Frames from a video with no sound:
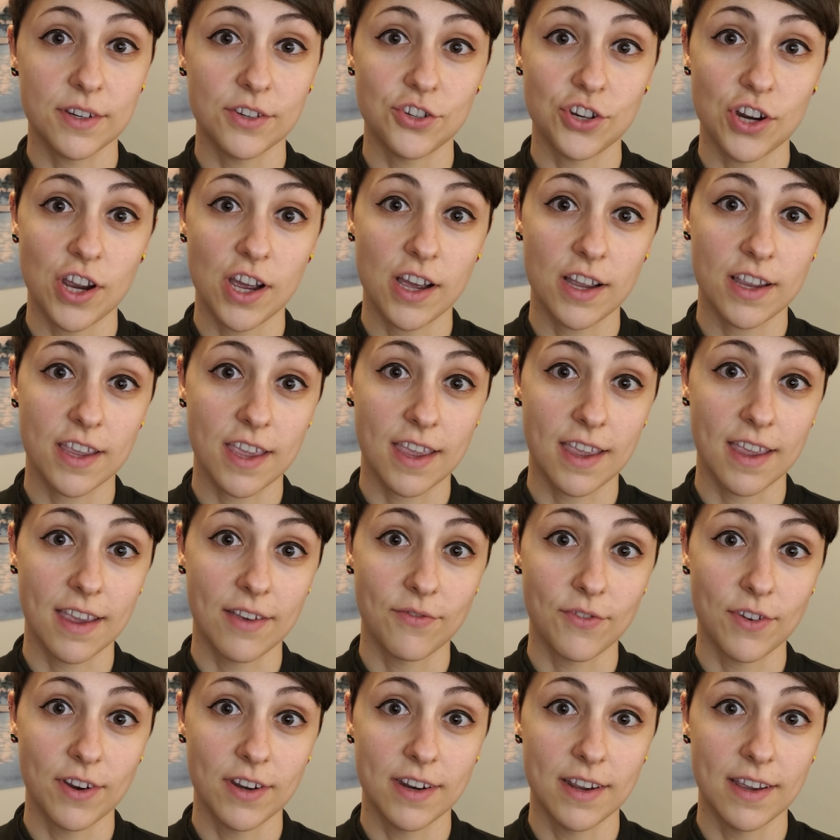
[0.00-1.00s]
to jogging
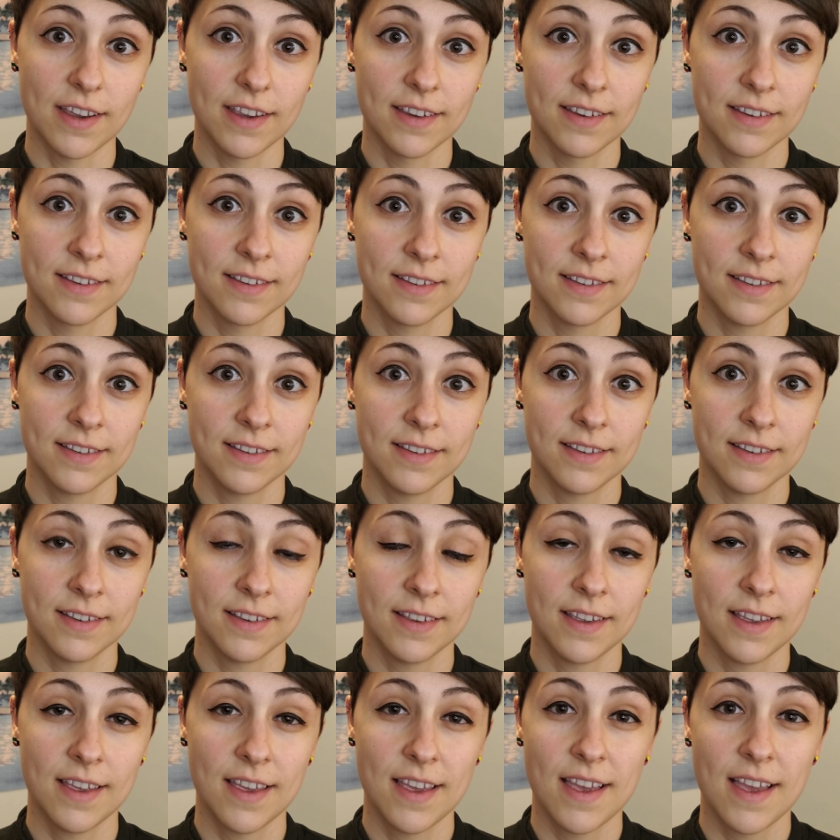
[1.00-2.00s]
every day.
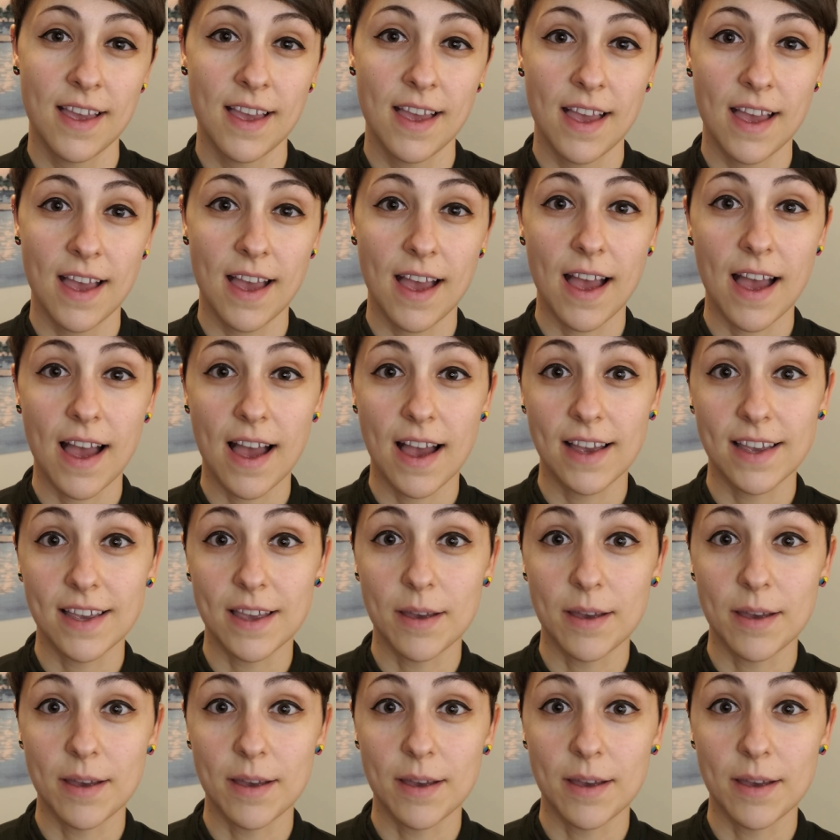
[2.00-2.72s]
I